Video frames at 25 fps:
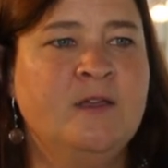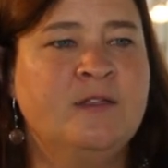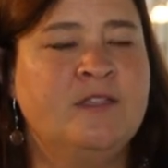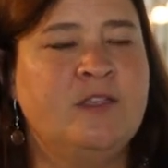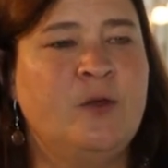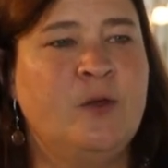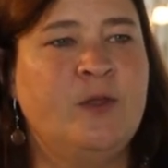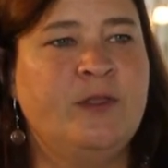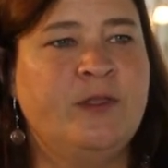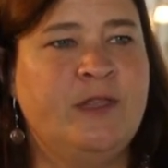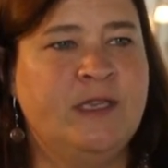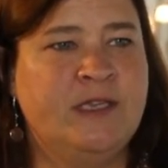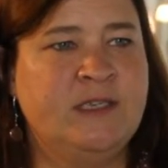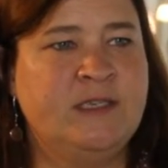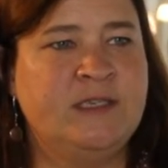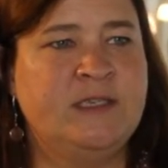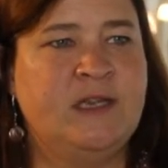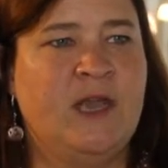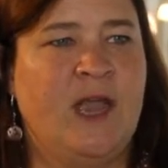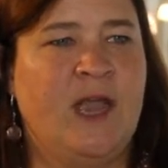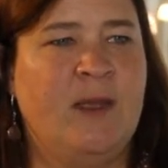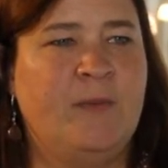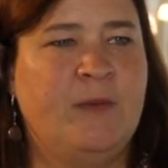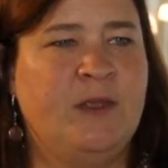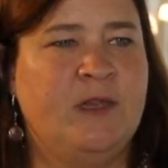So at this
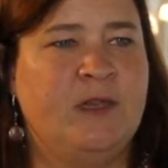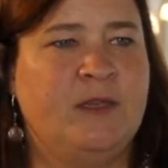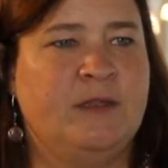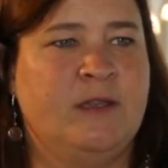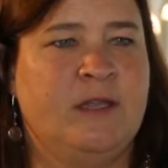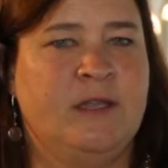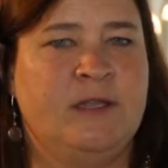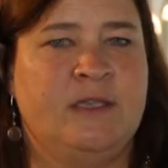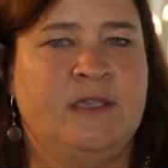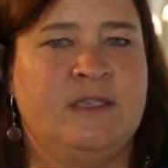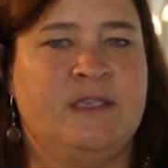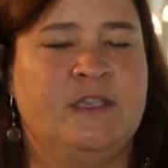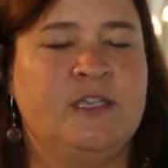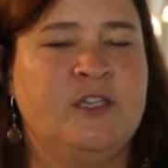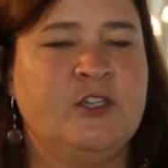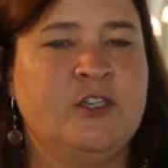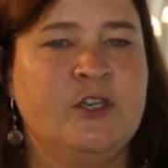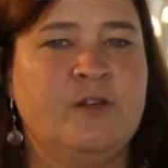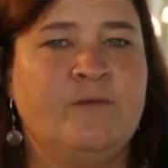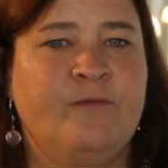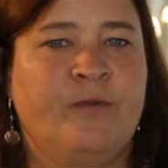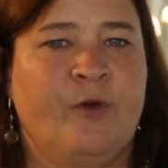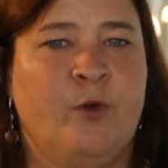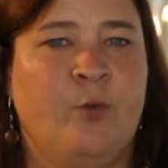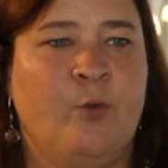time, the
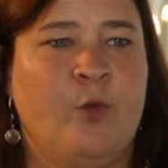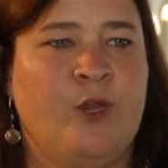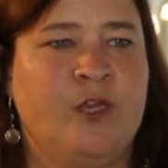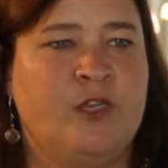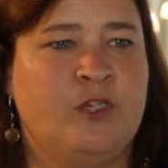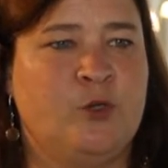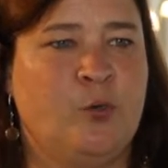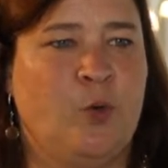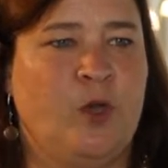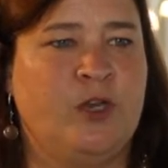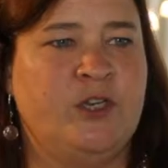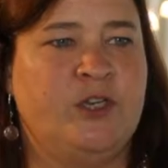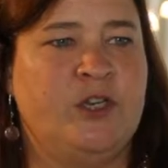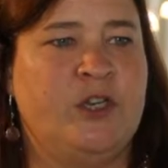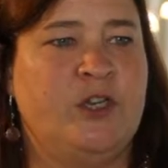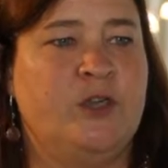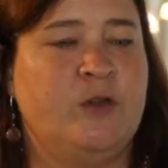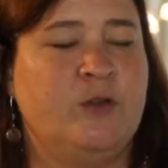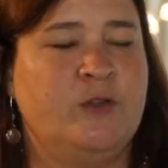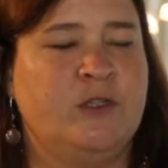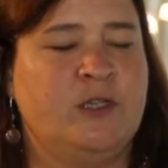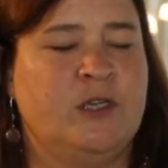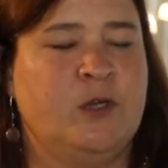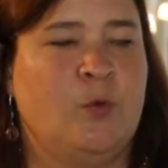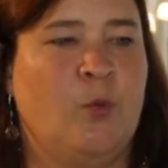decision for which one to
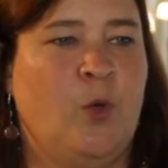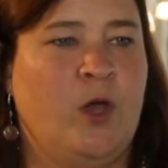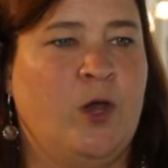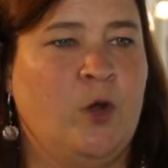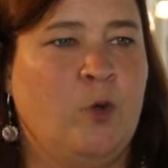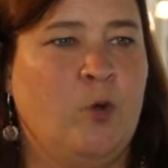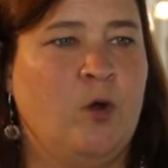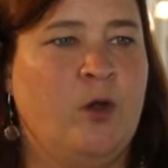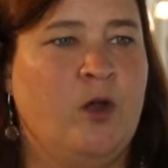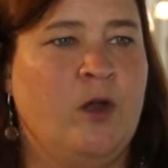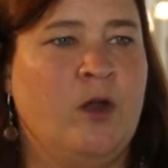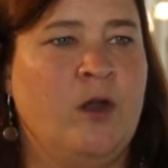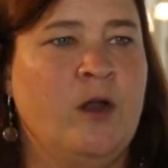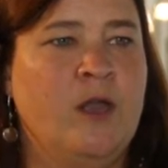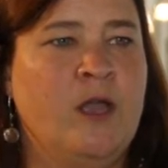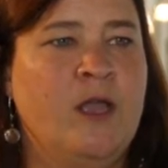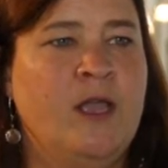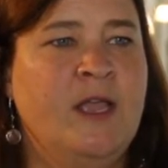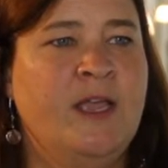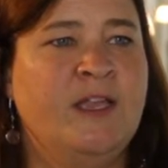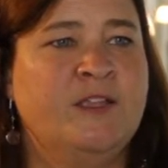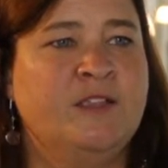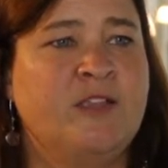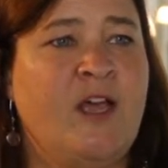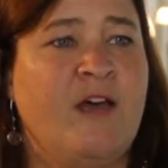use and in what order
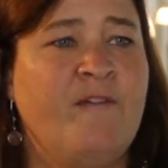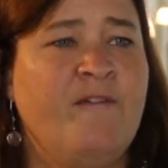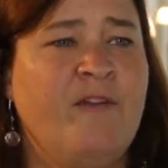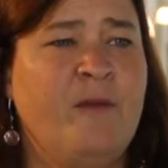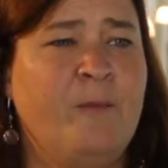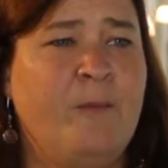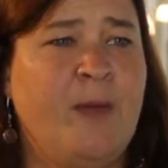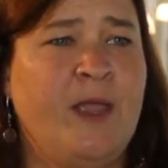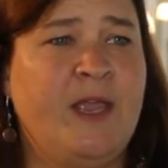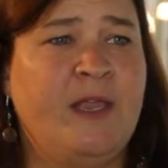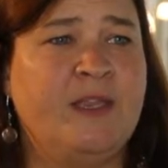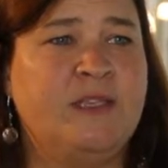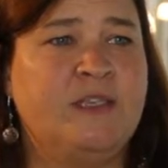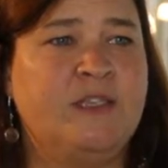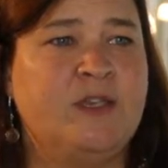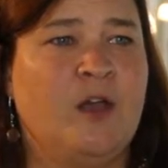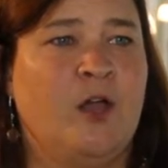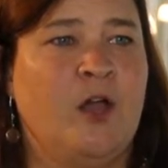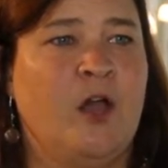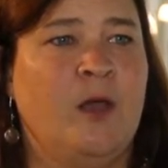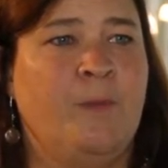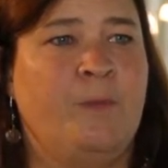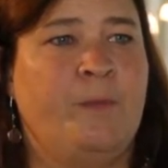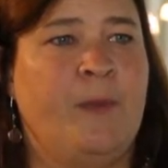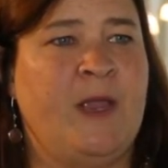is often based
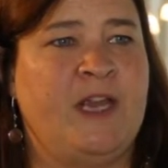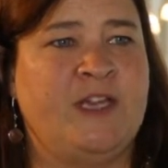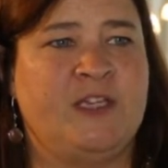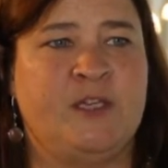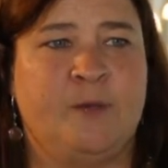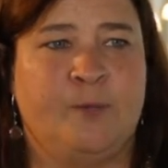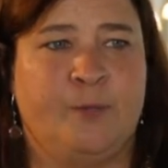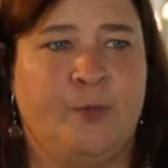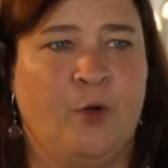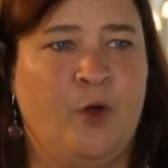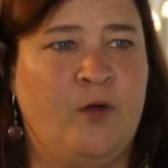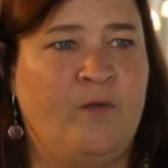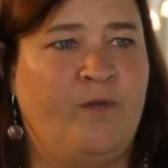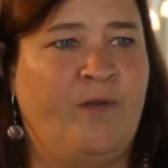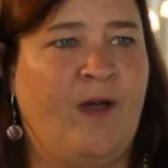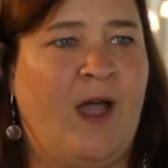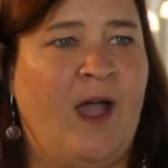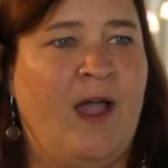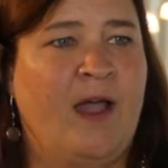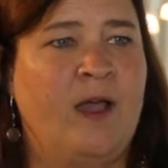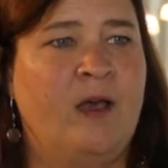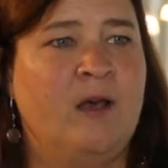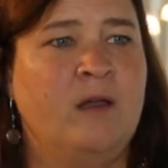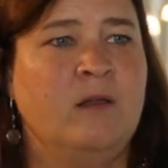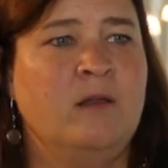on patient
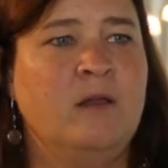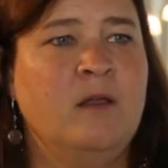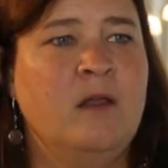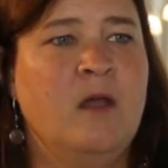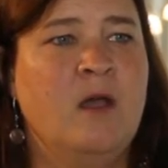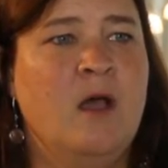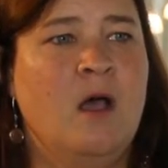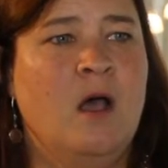profile,